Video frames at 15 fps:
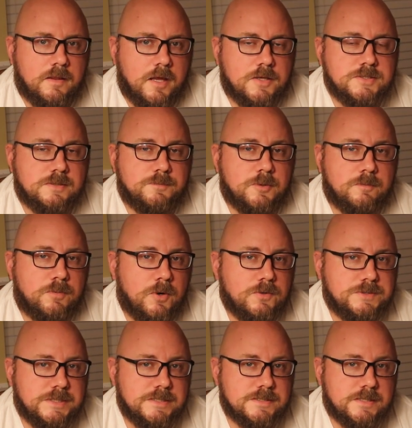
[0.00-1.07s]
They also put
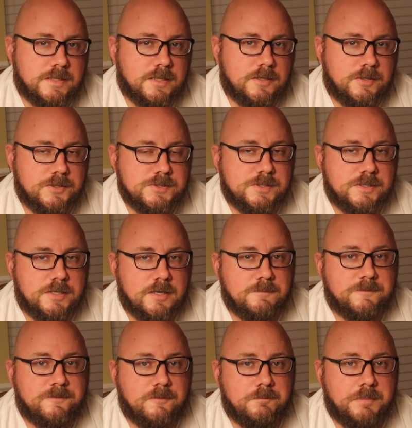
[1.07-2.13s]
proteins in there. Usually
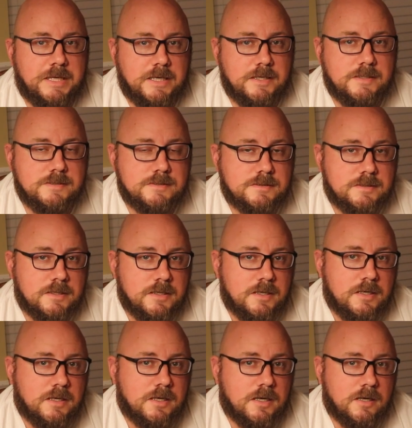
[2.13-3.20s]
comes from peas
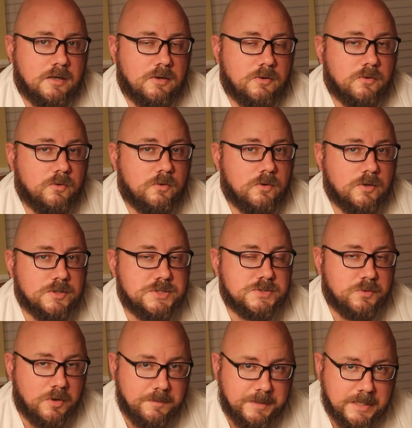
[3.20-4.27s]
or
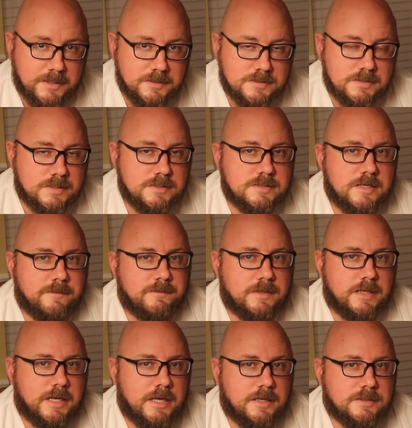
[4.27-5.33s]
soybeans and stuff
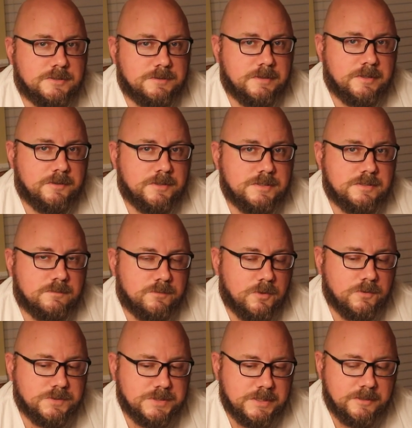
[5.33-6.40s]
like that to increase the
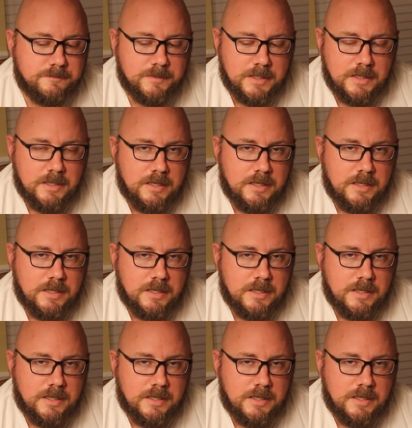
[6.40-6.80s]
protein.